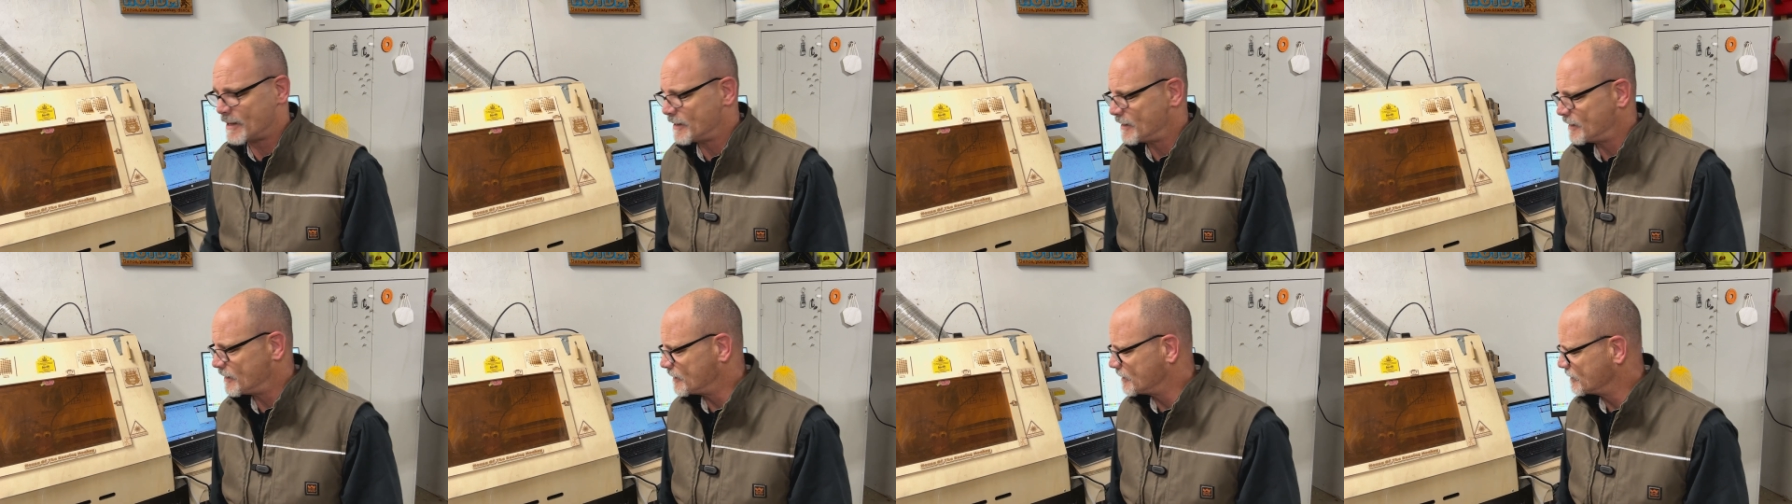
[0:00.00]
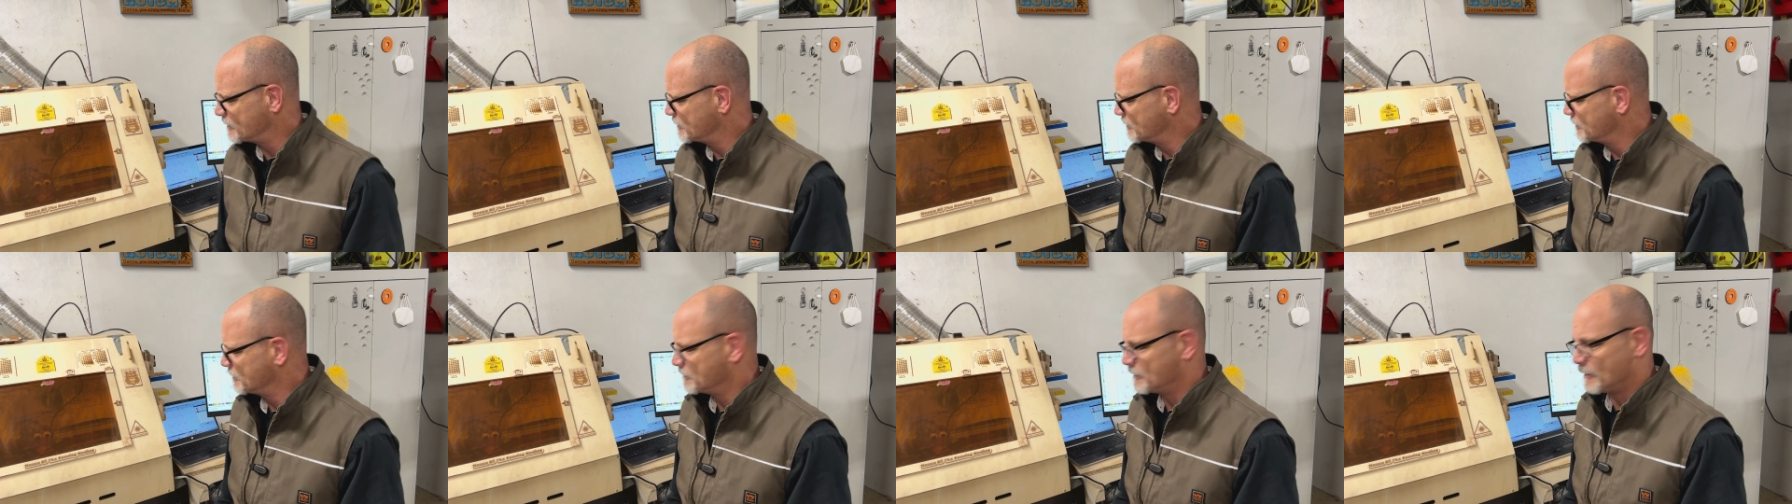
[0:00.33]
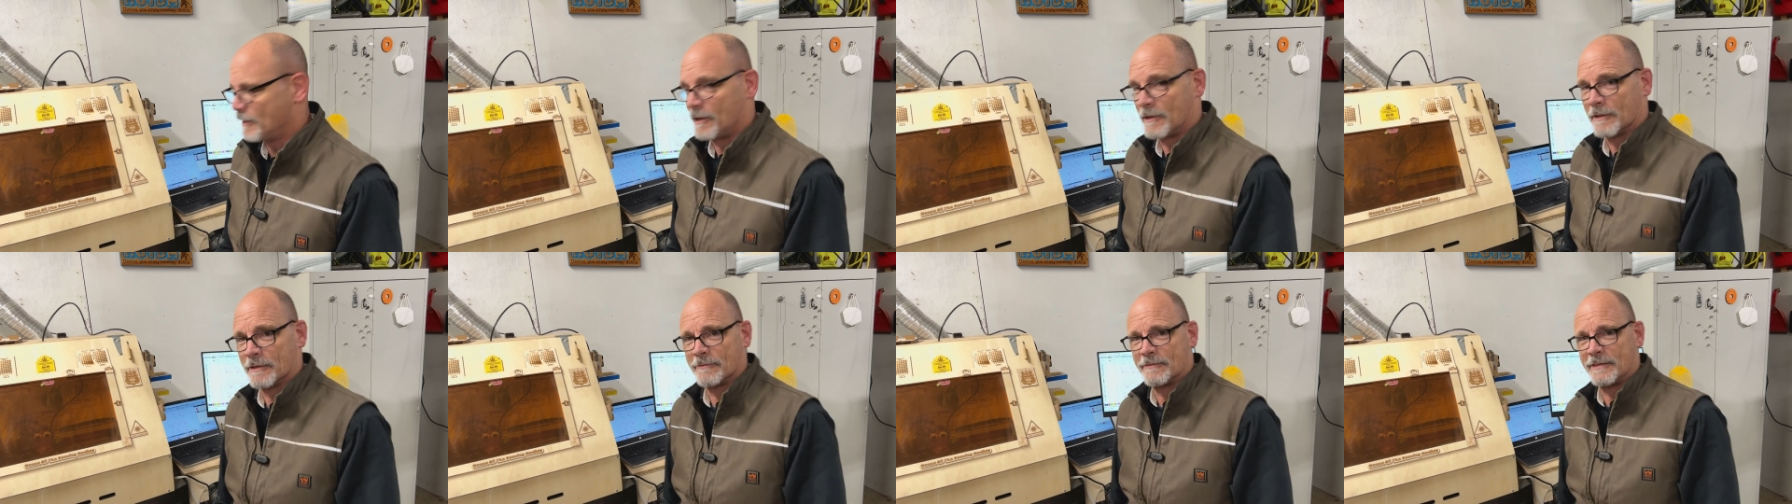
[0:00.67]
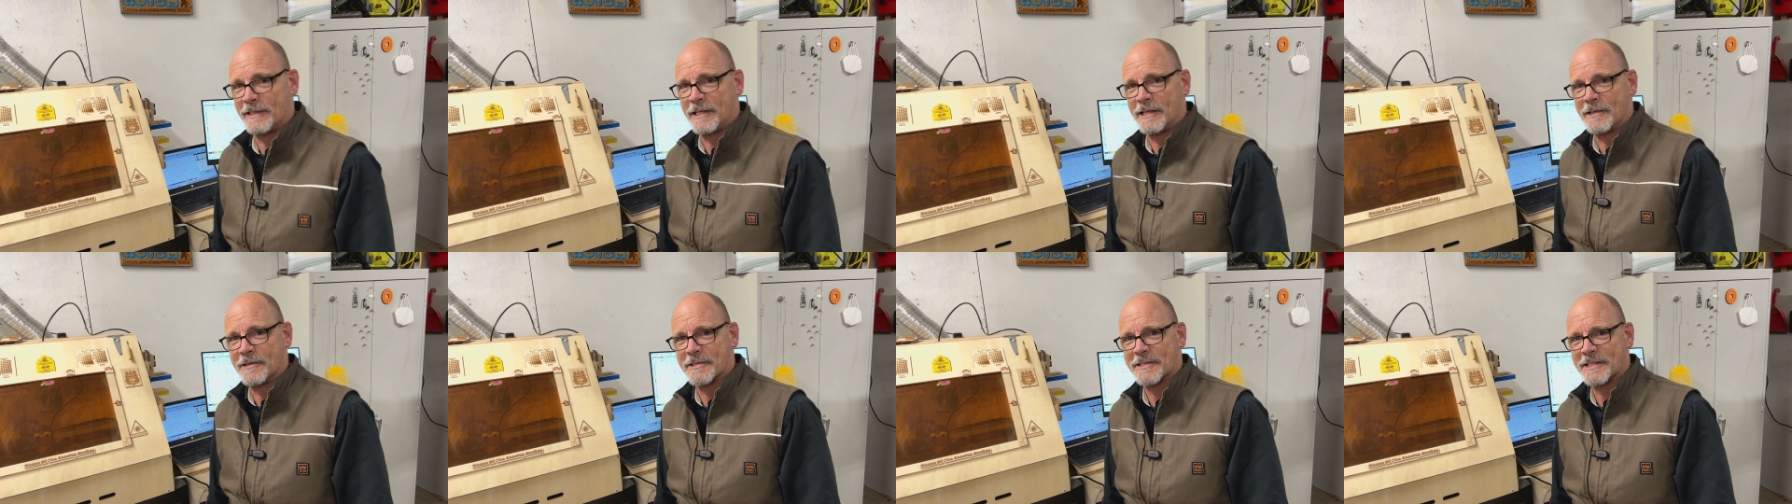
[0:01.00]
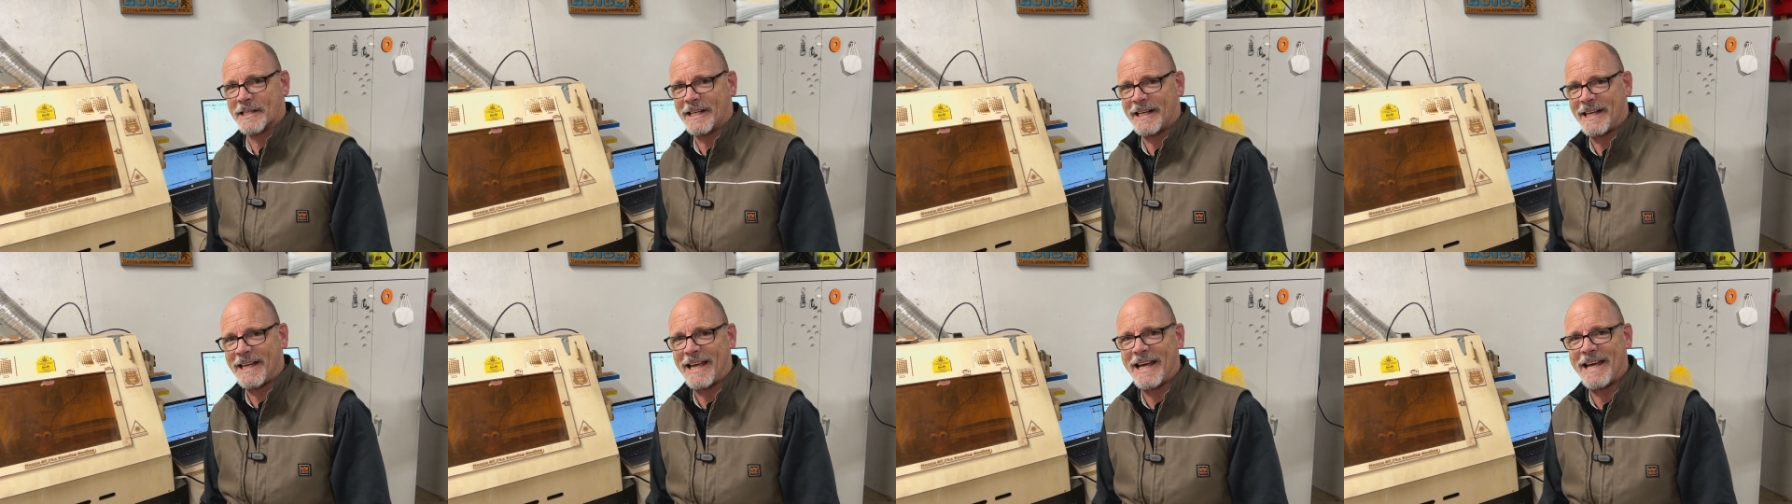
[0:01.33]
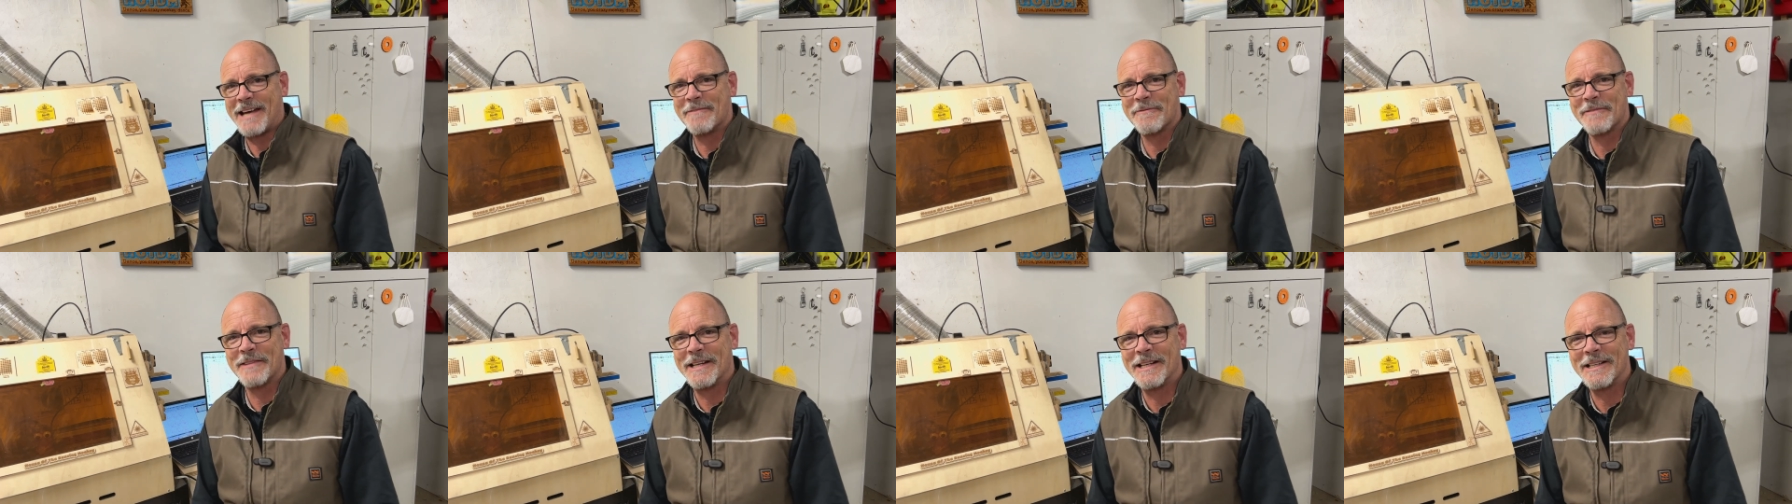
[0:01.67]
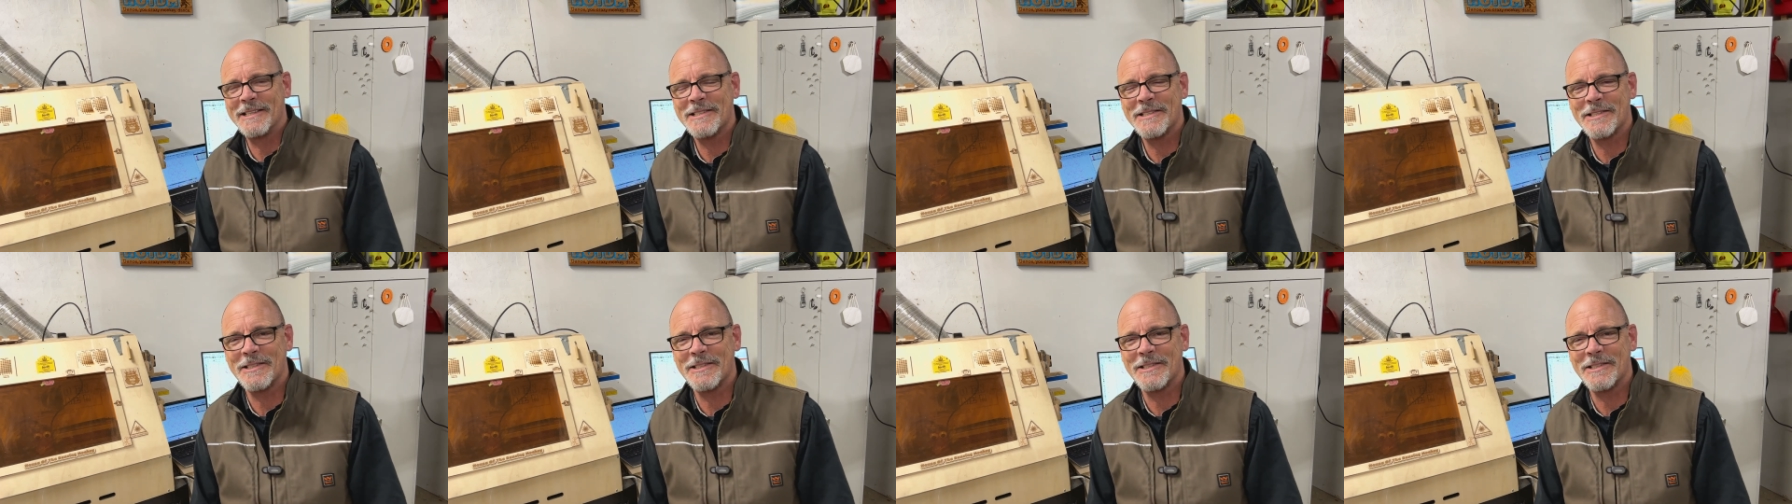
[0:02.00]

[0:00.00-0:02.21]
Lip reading: of all the videos that I have there.